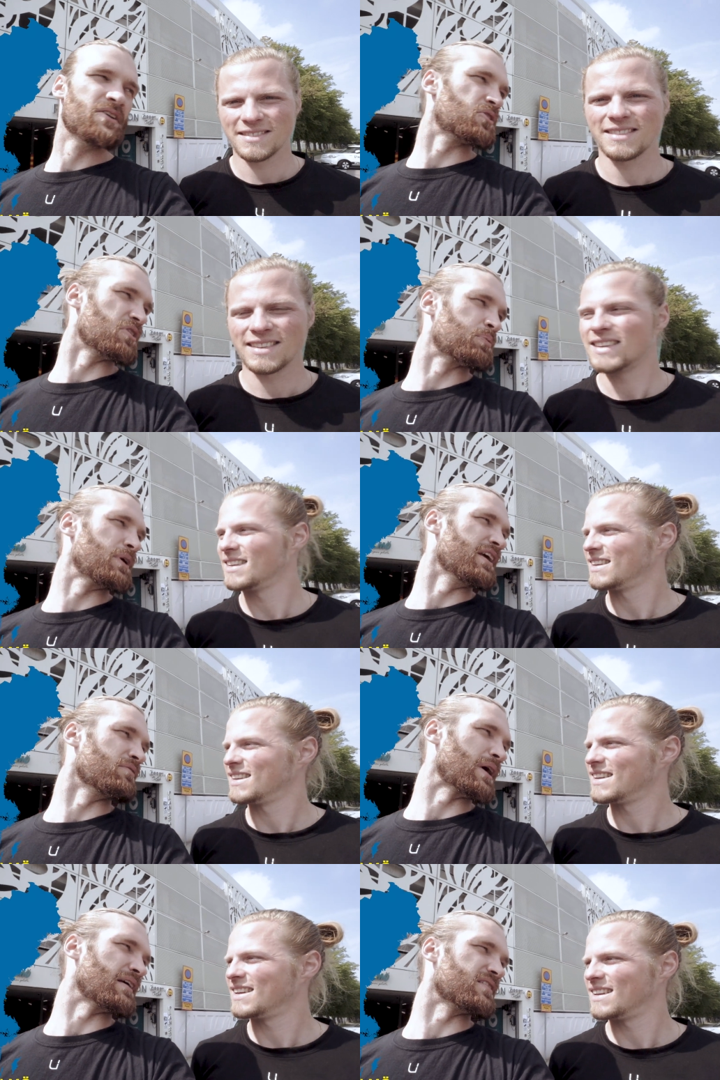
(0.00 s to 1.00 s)
Speaker 1: So it's pretty
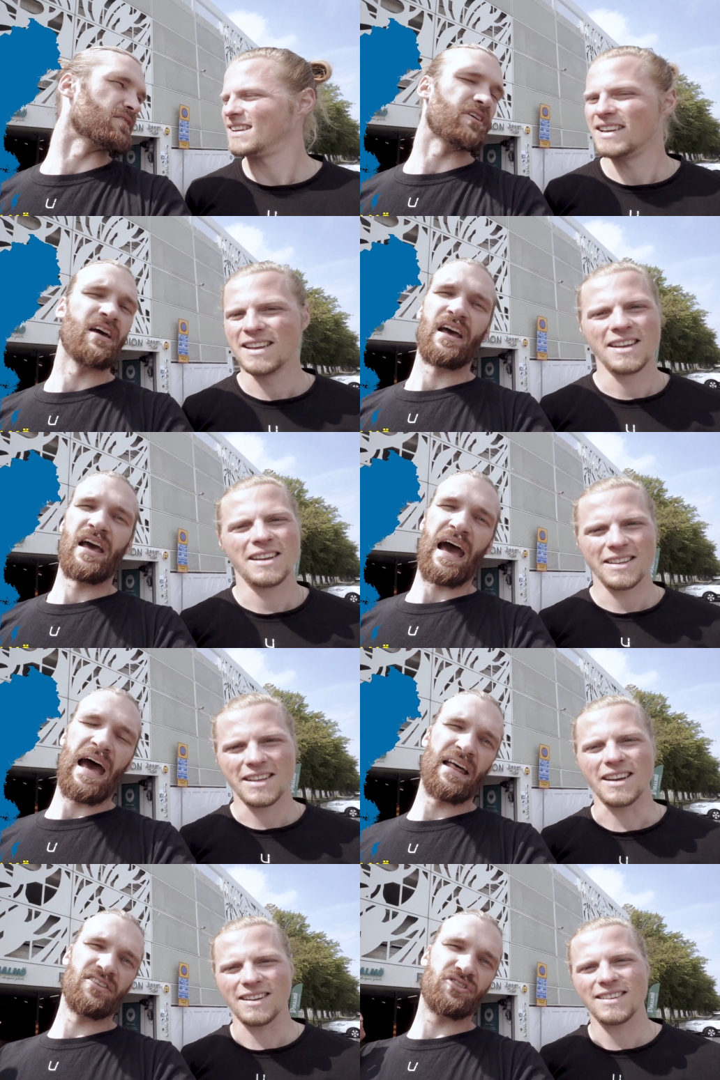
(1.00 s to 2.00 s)
impressive.
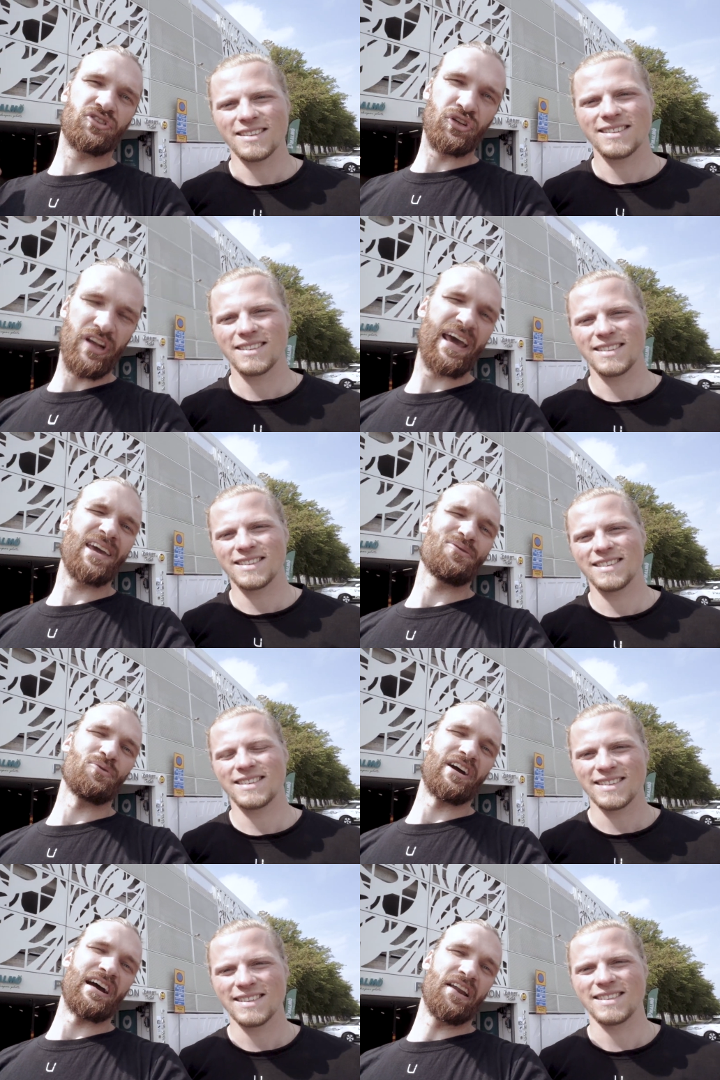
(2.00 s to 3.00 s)
And yeah. today
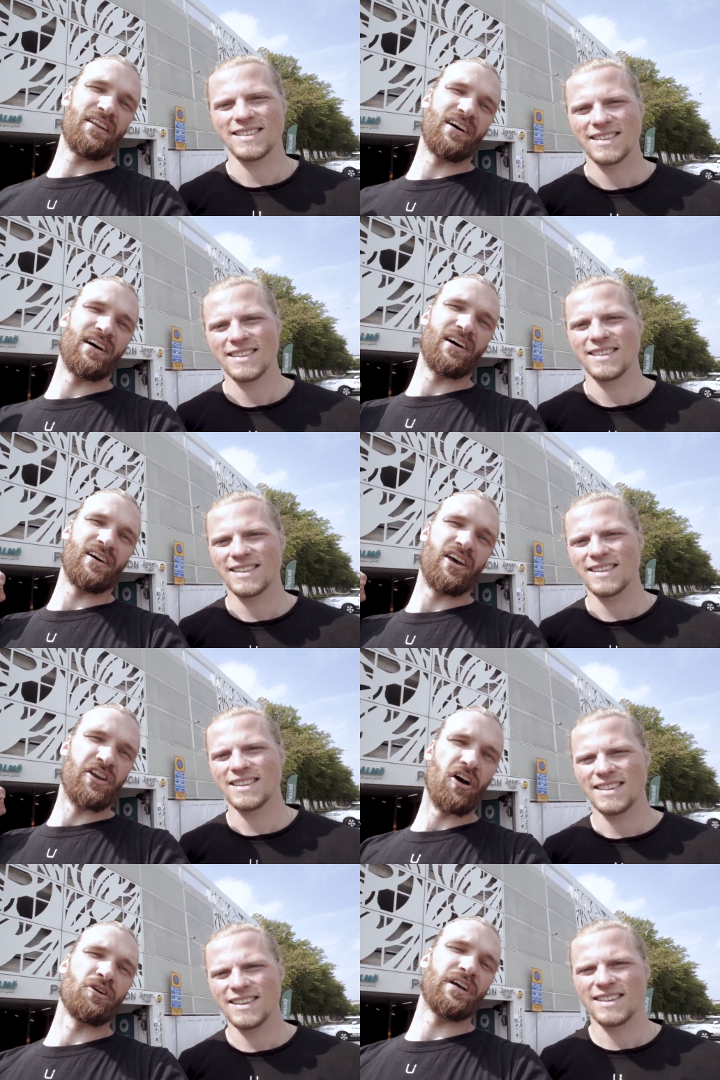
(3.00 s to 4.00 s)
we're at uh,
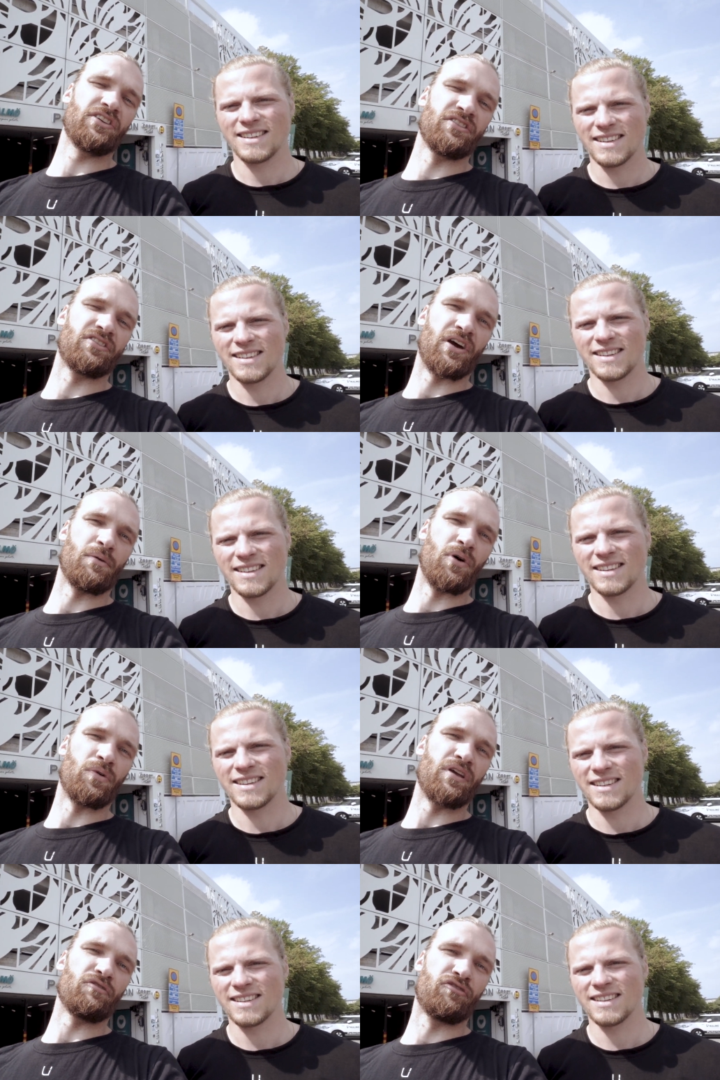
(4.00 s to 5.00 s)
inauguration
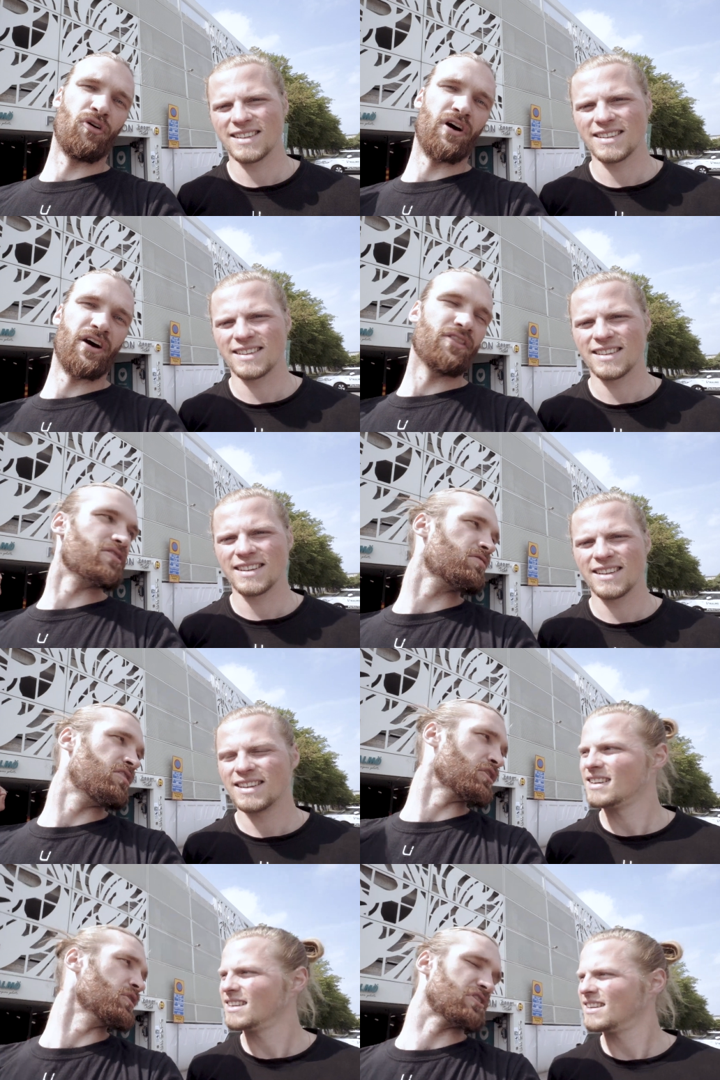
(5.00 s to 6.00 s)
ceremony for
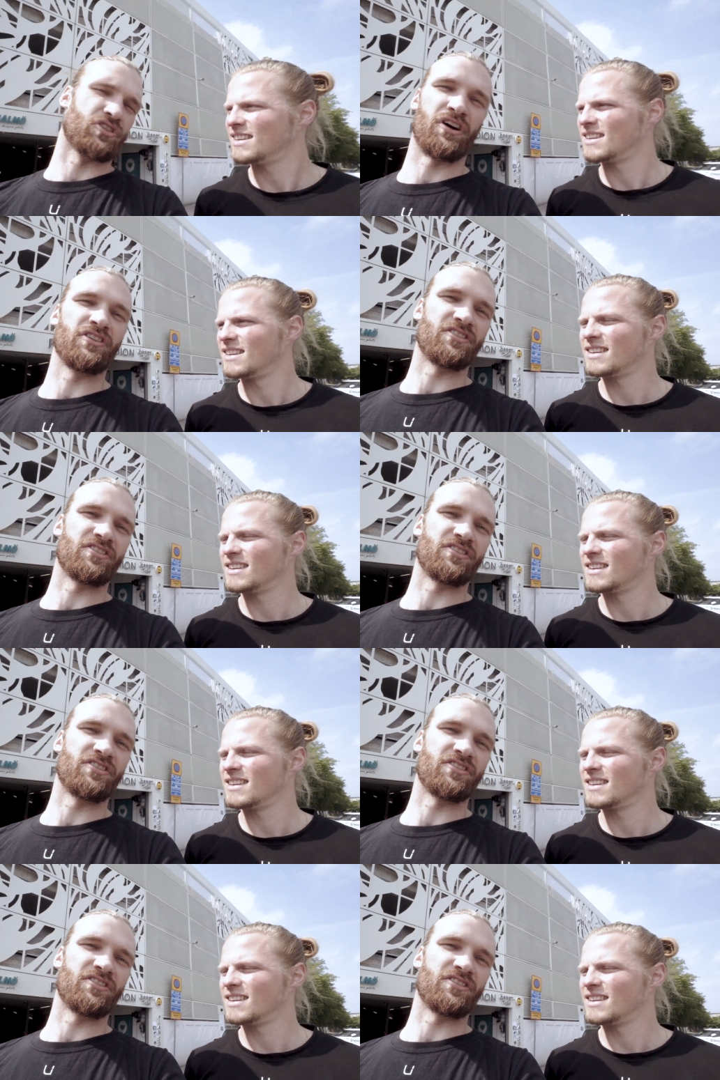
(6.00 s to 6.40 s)
their newest charging